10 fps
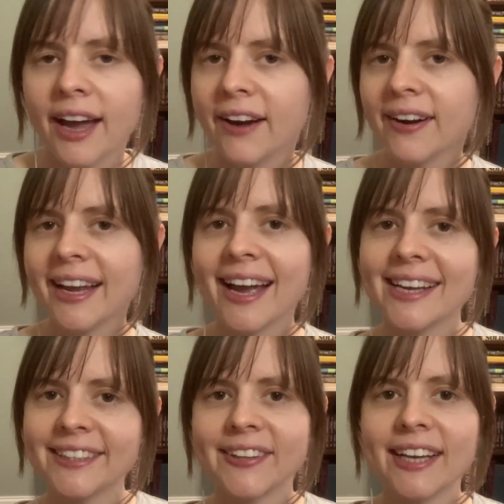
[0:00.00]
Alright
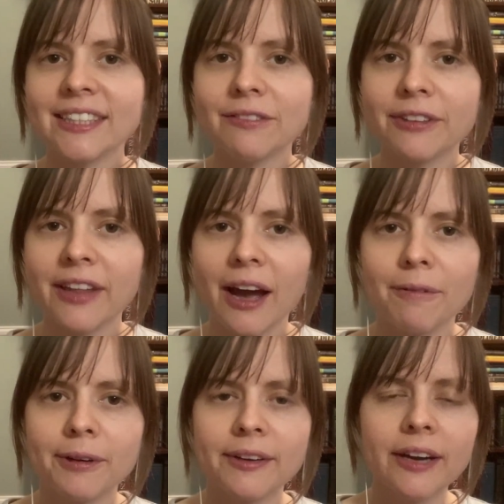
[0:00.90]
guys, so that's it for
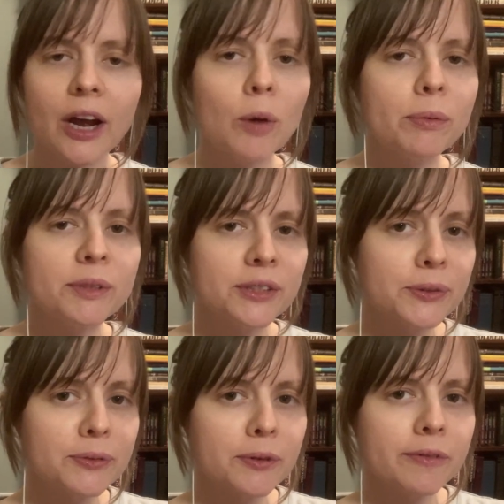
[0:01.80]
that one. I hope it was a
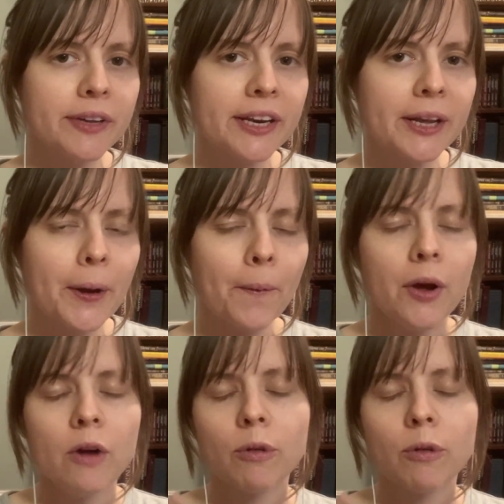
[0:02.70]
useful video.